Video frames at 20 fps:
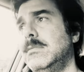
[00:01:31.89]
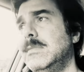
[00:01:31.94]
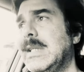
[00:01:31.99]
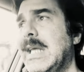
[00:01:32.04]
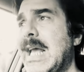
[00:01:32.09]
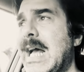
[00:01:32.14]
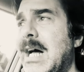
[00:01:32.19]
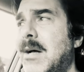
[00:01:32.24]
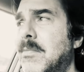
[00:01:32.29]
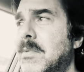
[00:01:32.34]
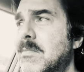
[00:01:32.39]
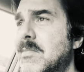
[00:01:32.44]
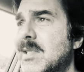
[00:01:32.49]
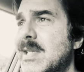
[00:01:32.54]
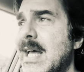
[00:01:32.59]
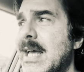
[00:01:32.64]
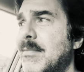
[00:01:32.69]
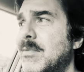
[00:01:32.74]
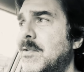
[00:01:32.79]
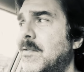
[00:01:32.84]
The
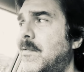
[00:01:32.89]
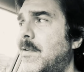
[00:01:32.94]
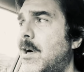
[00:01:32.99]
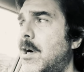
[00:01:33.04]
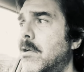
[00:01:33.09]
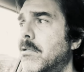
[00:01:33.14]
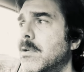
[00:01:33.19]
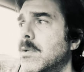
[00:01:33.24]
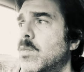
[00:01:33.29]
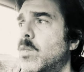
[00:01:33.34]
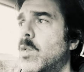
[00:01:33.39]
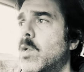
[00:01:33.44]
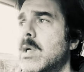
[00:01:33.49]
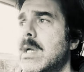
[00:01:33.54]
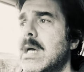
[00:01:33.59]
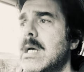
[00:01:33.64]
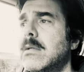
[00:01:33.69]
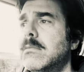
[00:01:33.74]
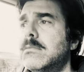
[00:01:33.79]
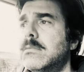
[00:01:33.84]
album's name is Fire and
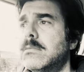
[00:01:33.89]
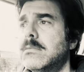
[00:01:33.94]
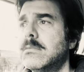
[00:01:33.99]
Water.